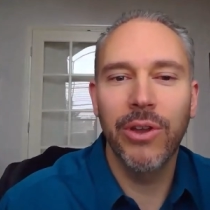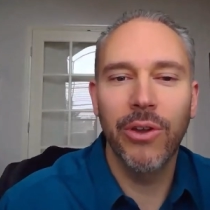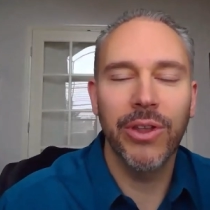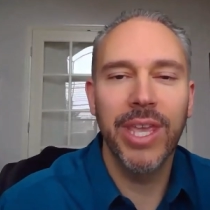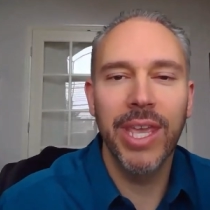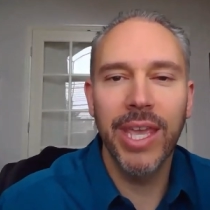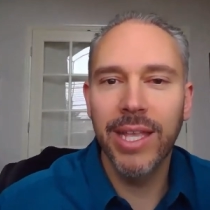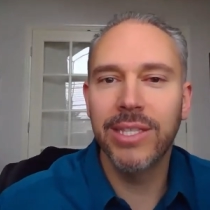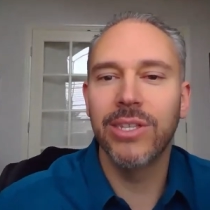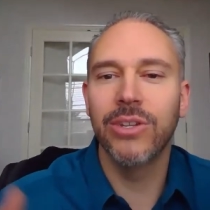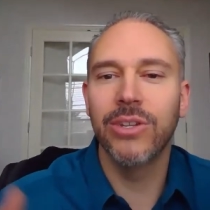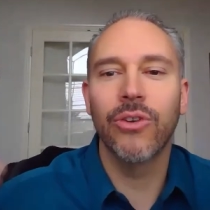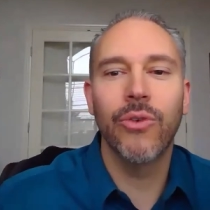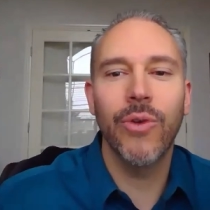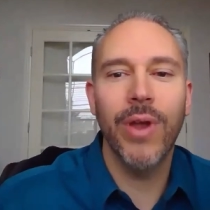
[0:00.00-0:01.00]
your kids and
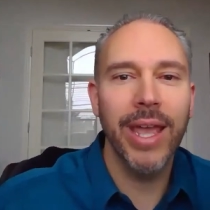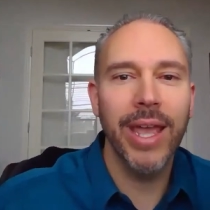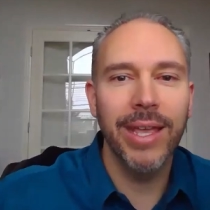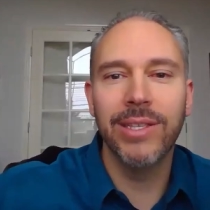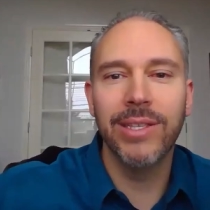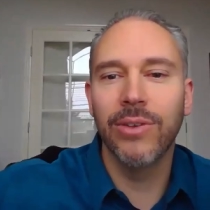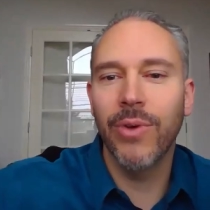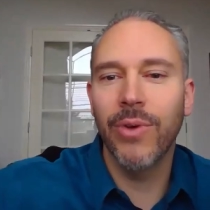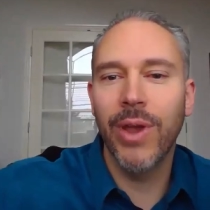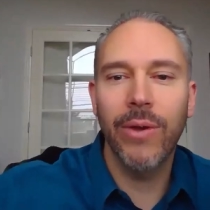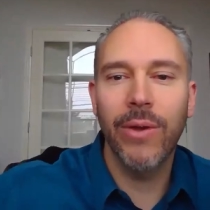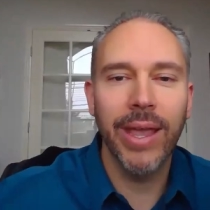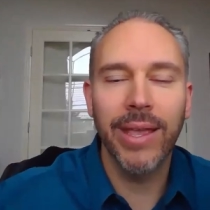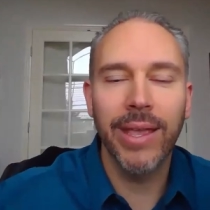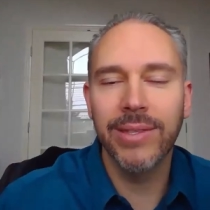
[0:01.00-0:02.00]
your grandkids and great
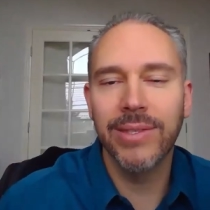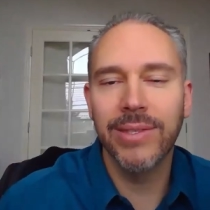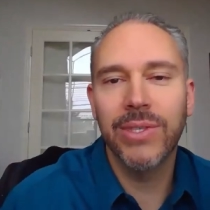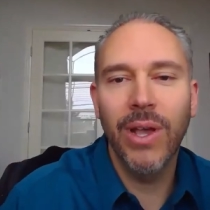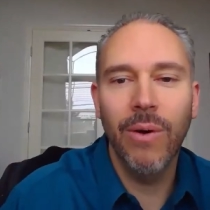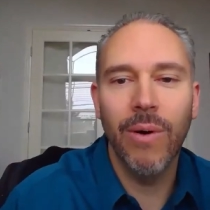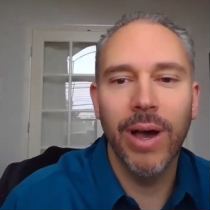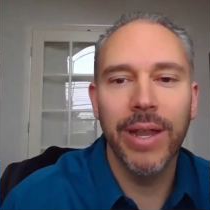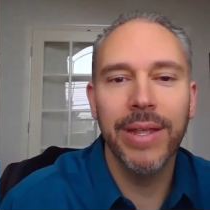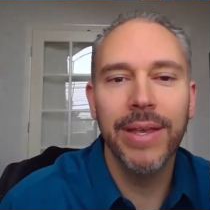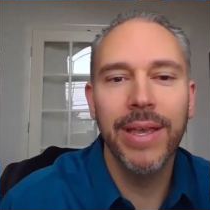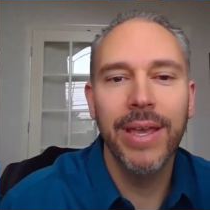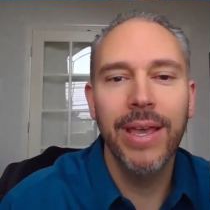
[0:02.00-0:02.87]
grandkids and so on